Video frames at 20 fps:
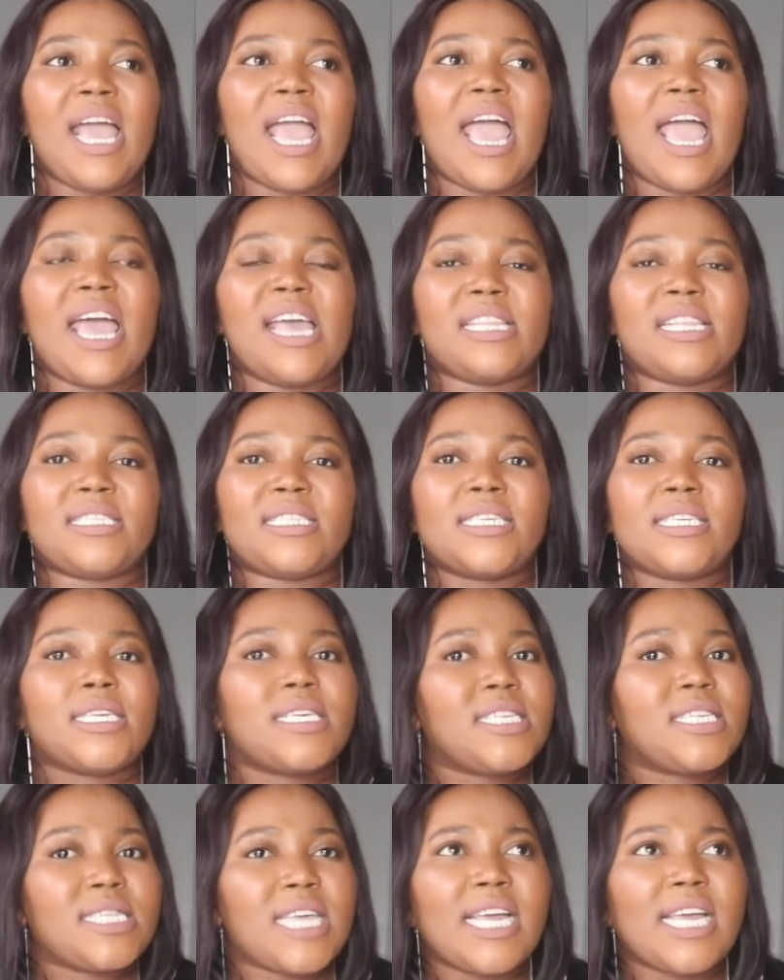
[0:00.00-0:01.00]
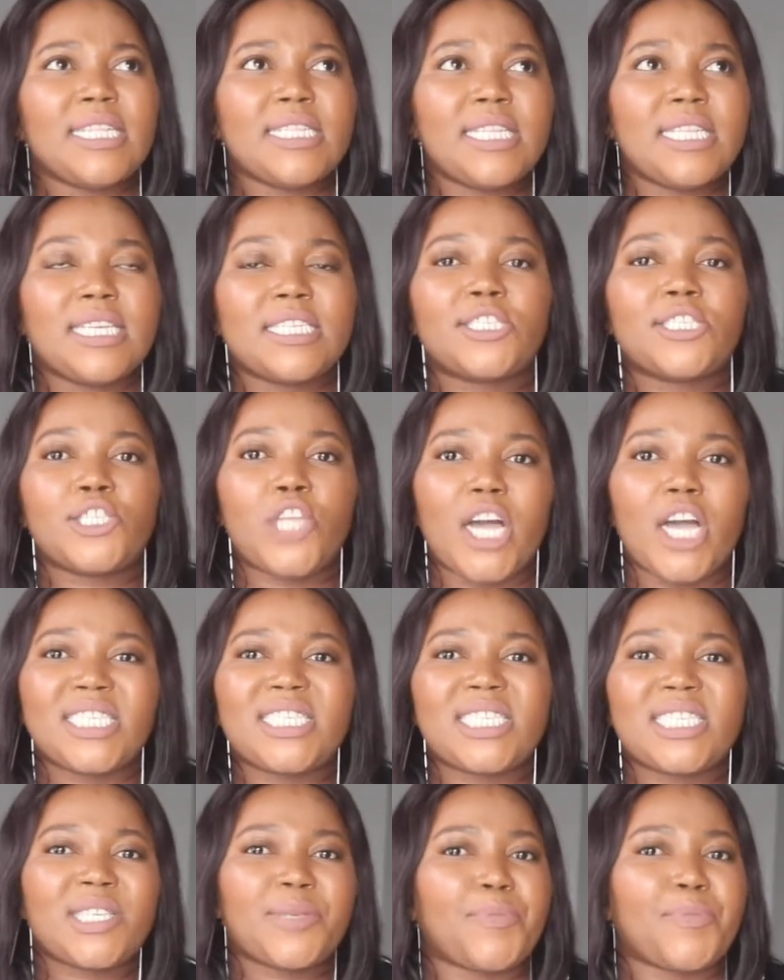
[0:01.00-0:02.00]
and he then
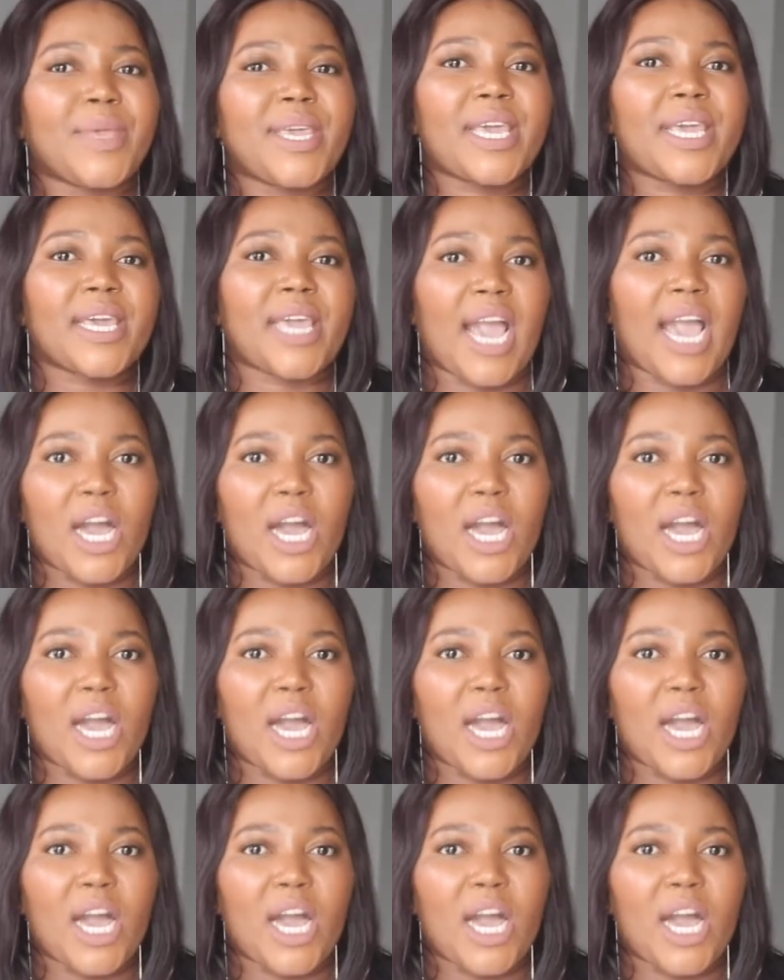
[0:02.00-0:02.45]
starts speaking